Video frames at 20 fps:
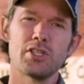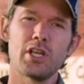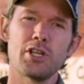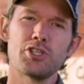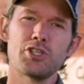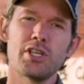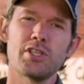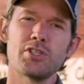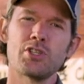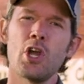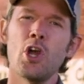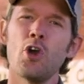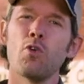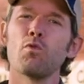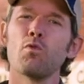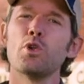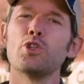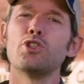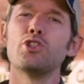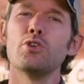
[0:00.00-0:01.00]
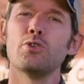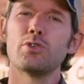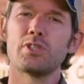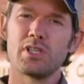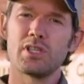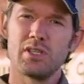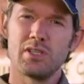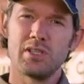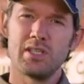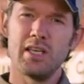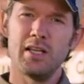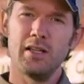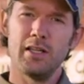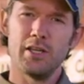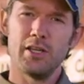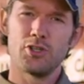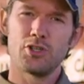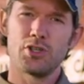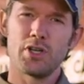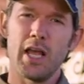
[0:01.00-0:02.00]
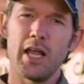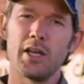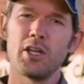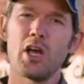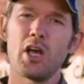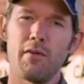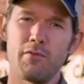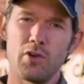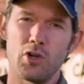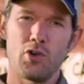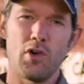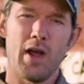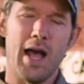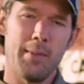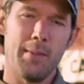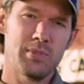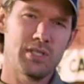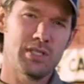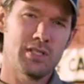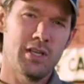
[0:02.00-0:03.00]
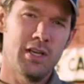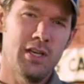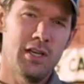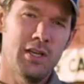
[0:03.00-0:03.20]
such as reduced tillage and cover crops.